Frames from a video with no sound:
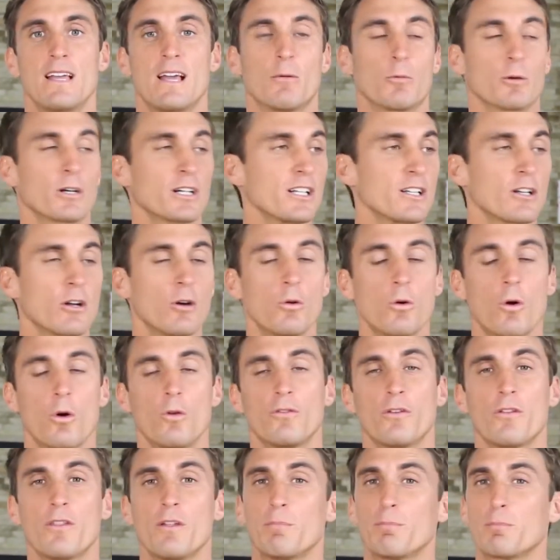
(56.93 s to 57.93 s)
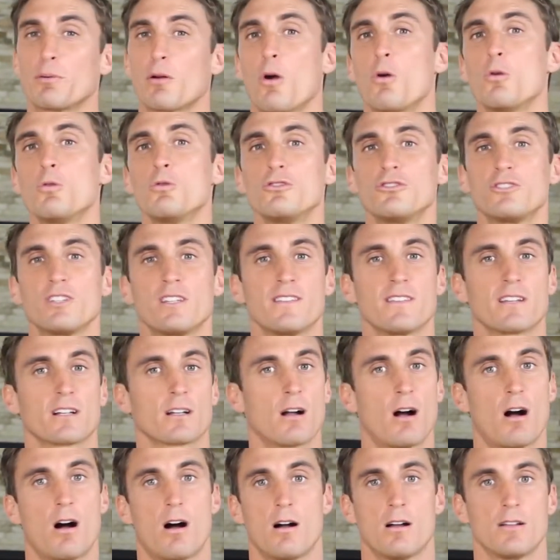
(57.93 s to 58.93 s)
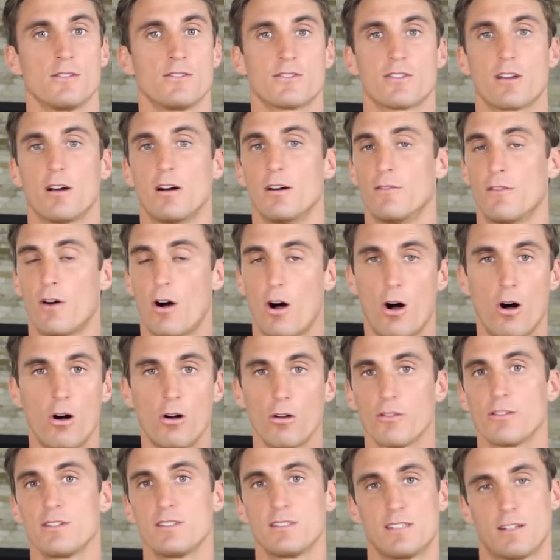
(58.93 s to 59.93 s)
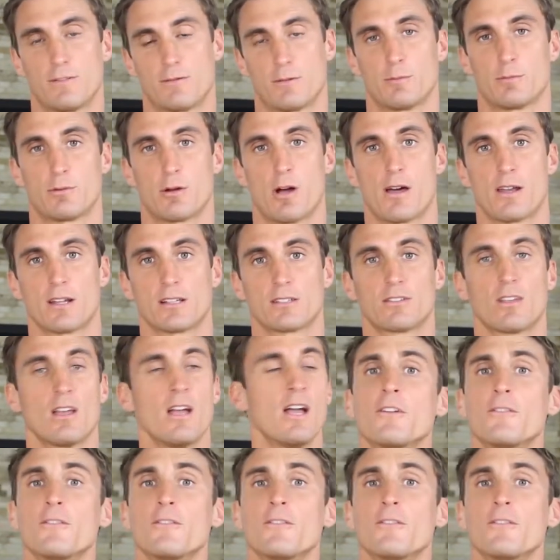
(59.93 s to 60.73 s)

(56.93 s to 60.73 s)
and we're gonna go over the pros and the cons of all these different products.